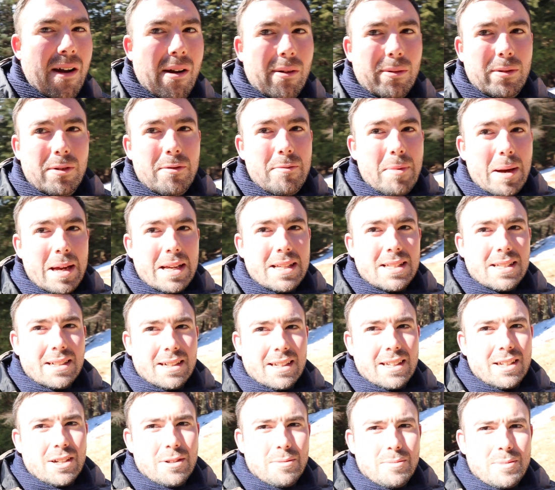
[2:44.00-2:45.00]
We've
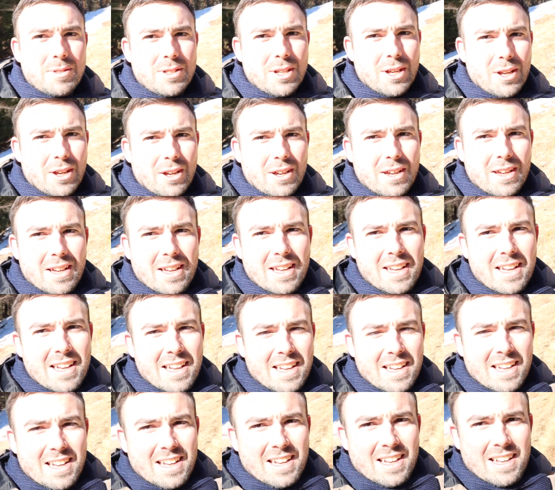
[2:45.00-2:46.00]
basically come to,
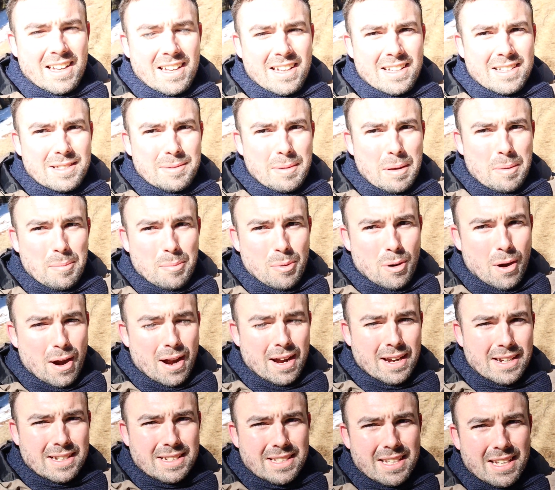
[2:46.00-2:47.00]
it's a bit
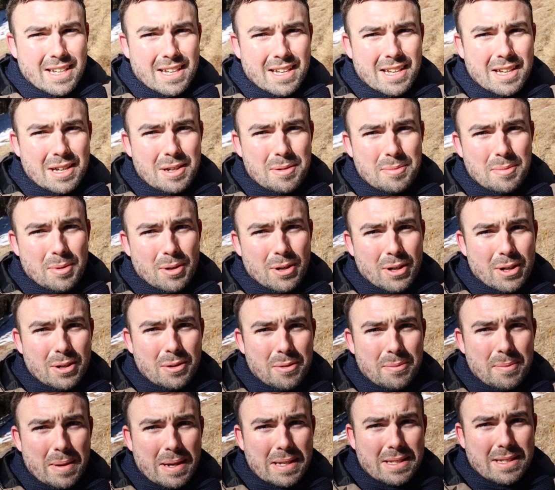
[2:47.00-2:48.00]
bright,
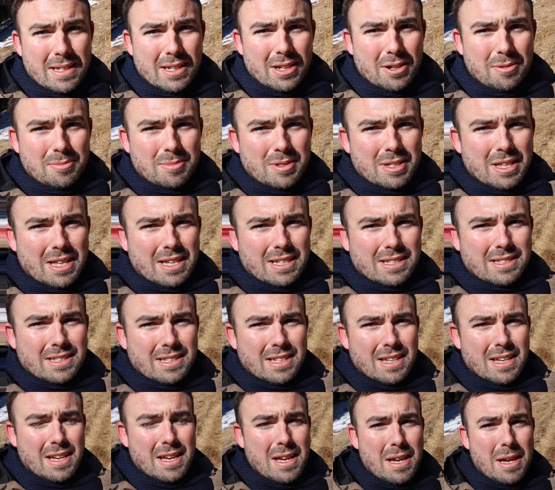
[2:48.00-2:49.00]
but we've basically come to
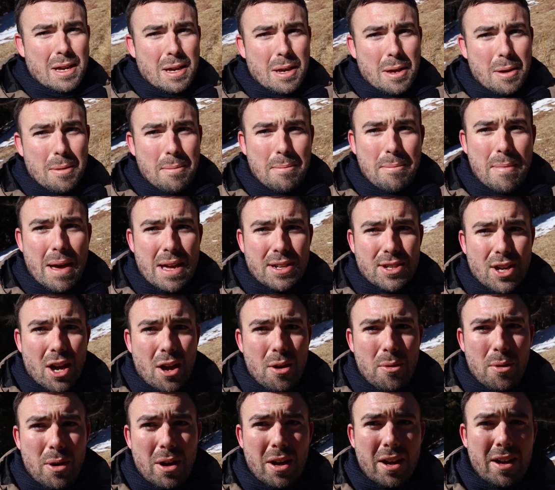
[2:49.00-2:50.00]
this
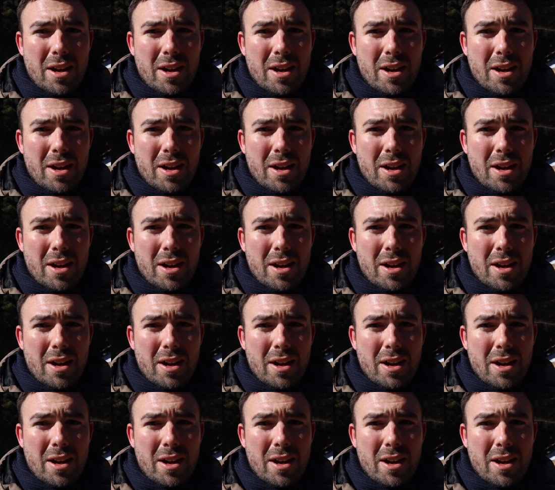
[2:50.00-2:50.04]
meadow.